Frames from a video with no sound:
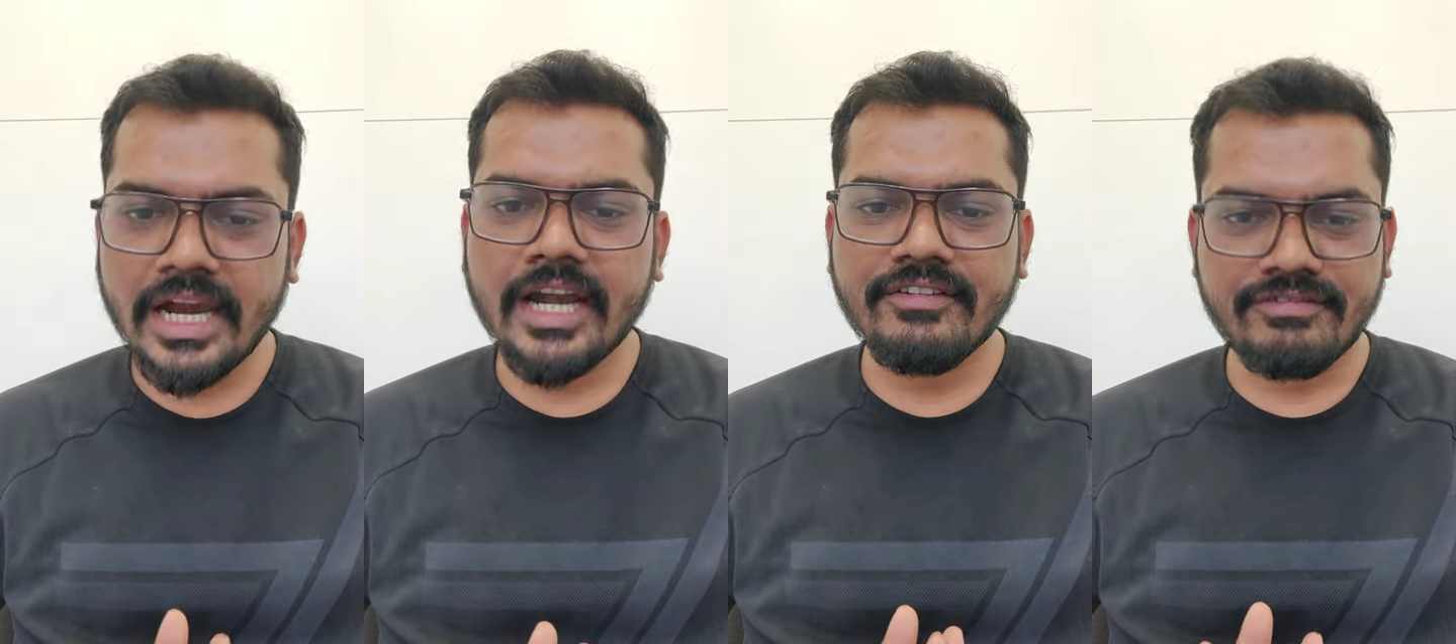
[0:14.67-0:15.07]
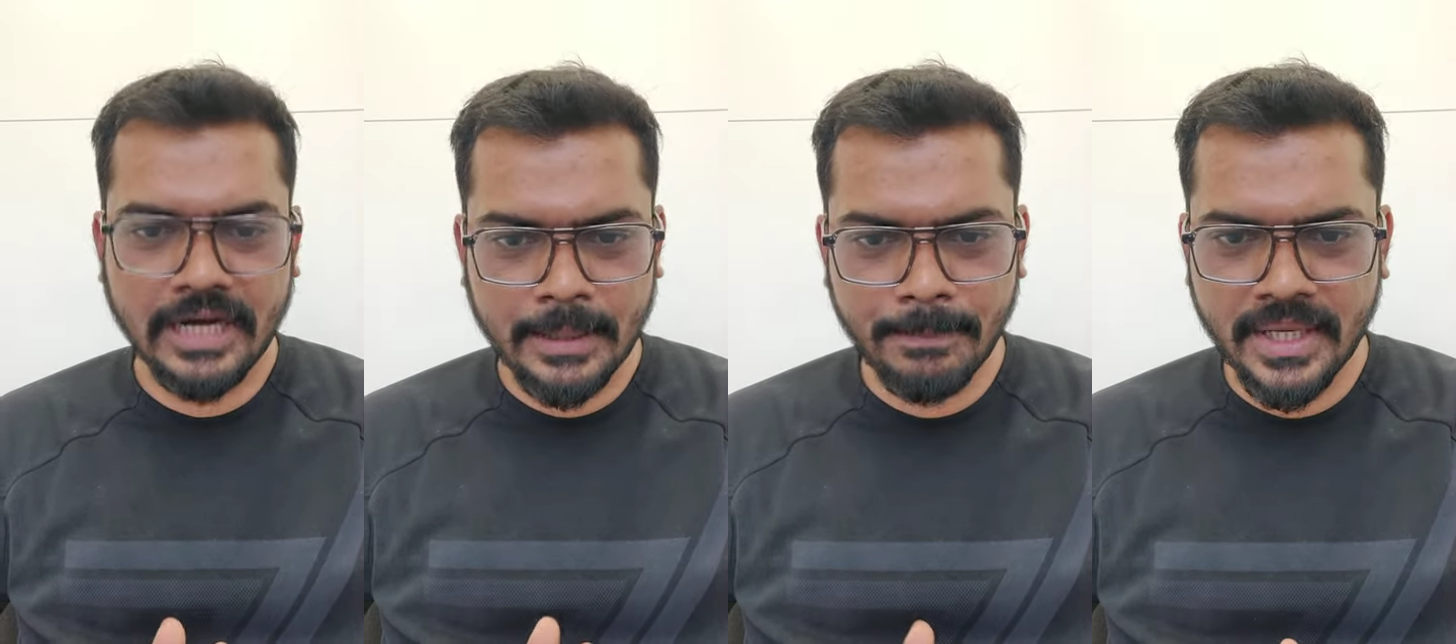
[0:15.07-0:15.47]
at
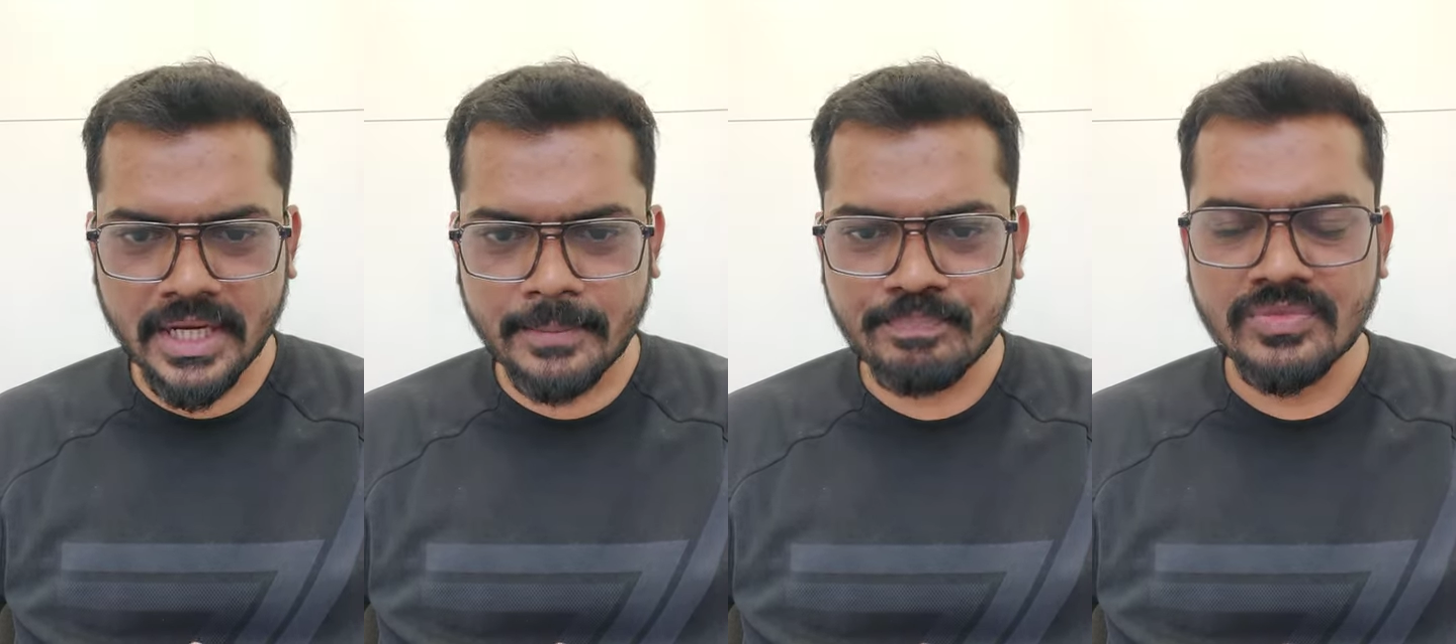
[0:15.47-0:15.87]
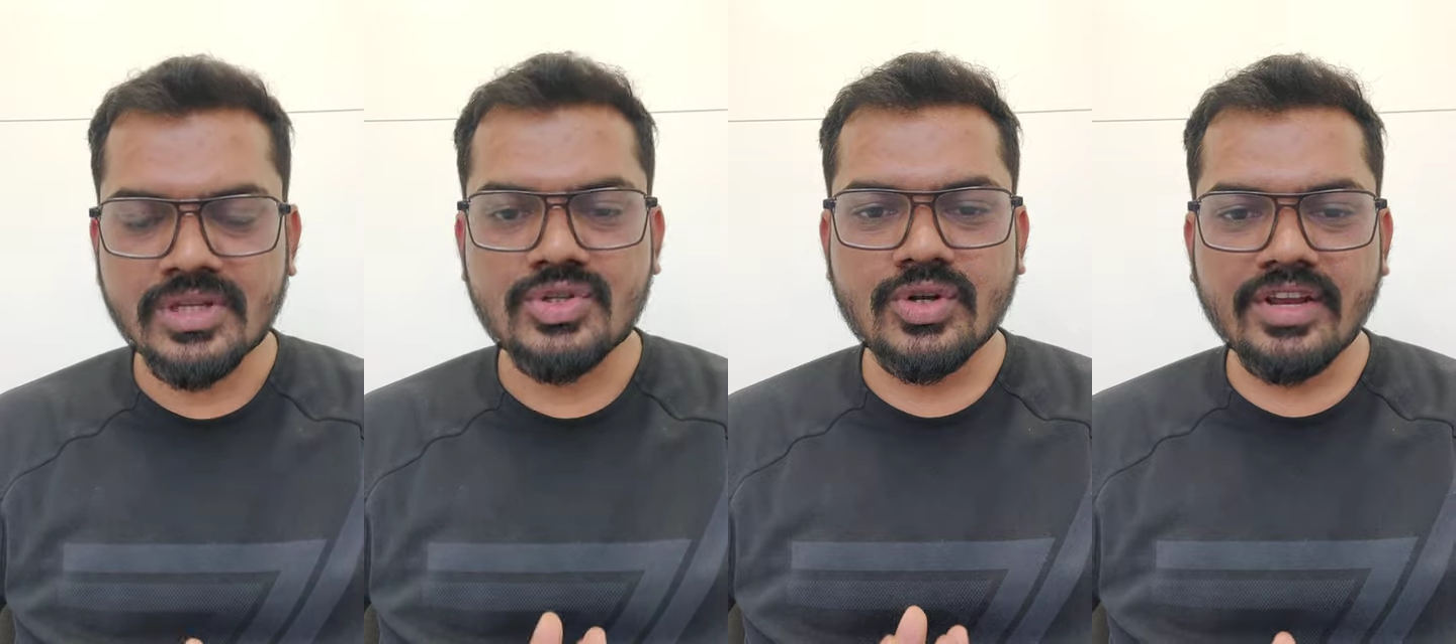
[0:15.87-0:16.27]
5 pm
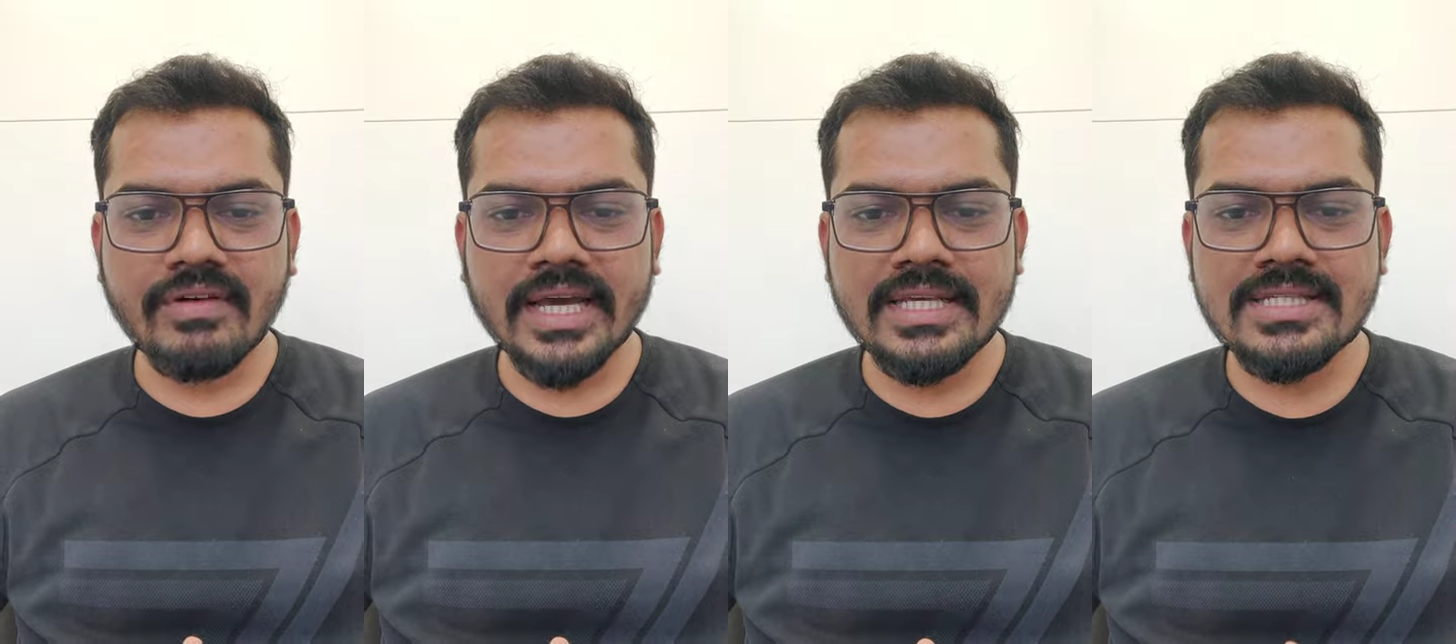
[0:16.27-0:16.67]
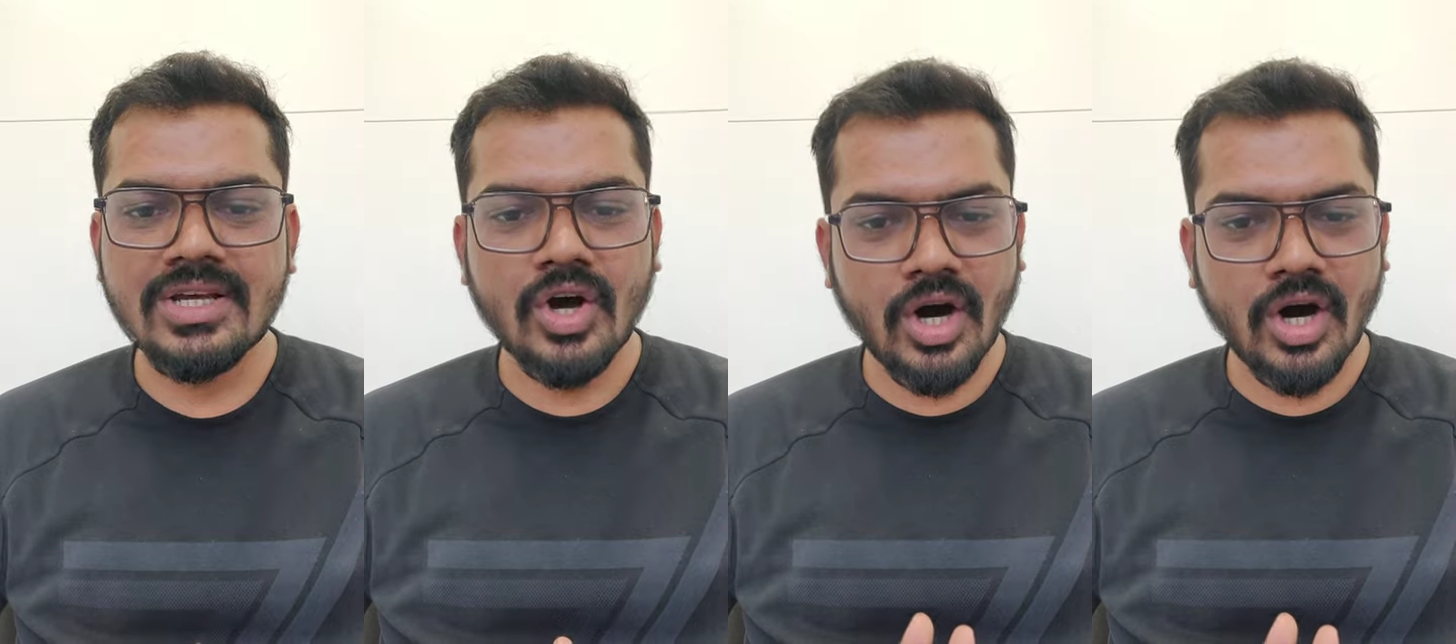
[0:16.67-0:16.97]
to revise